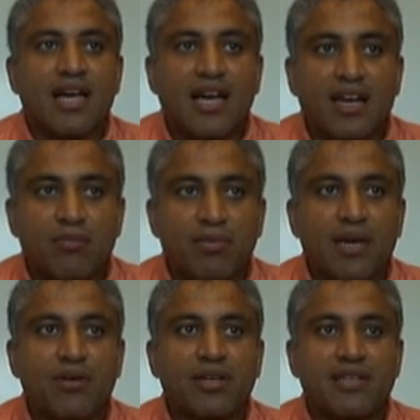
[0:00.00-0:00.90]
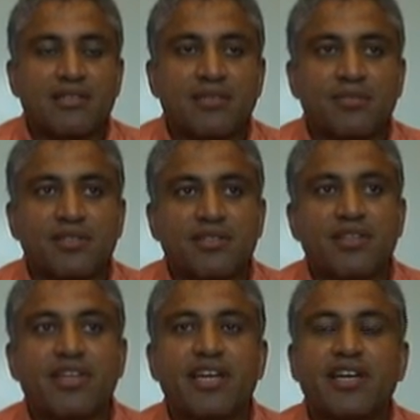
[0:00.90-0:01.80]
help our customers
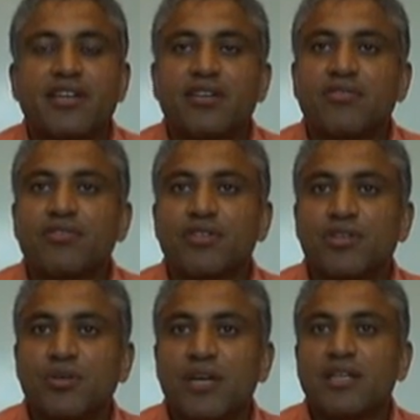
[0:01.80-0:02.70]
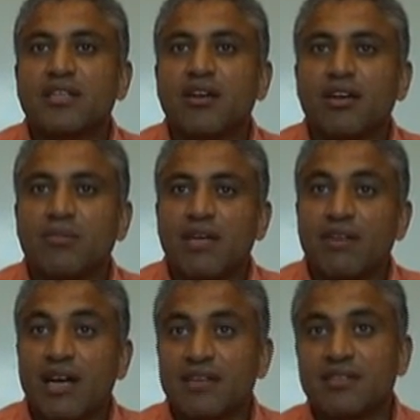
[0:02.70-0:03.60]
in the area of row and column
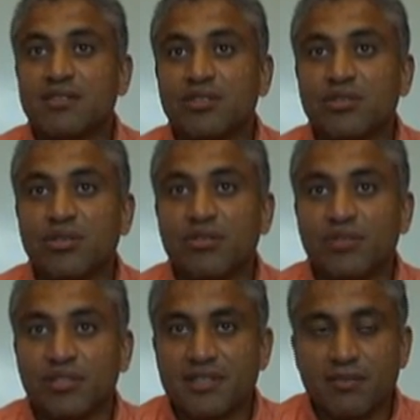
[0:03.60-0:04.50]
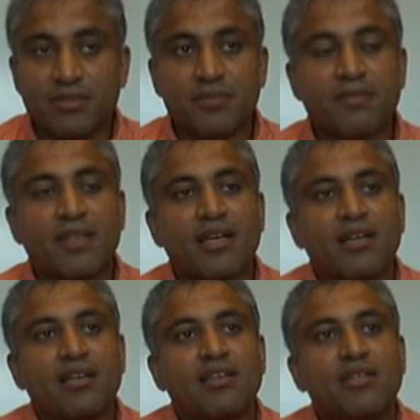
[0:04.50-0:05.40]
level access control, for example.
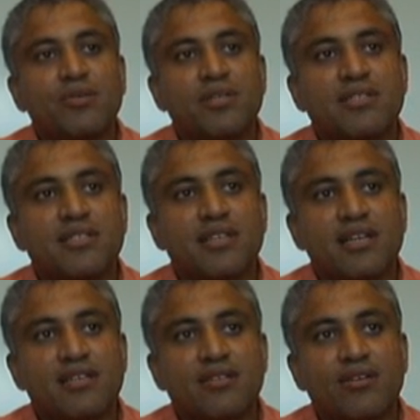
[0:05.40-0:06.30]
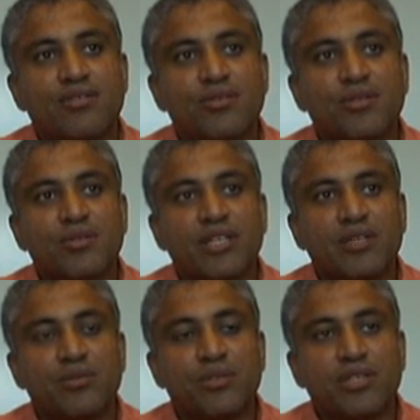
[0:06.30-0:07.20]
You will see us also
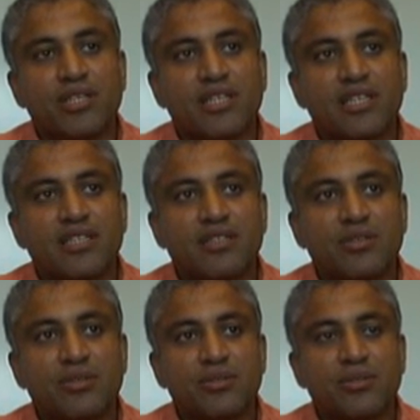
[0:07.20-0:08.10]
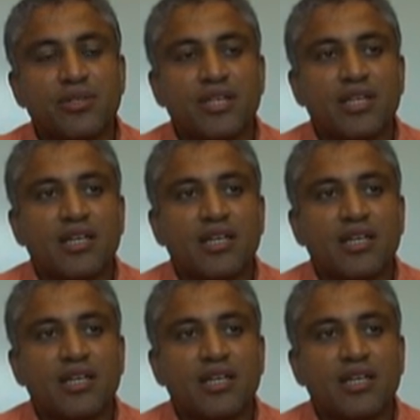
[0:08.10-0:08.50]
doing work into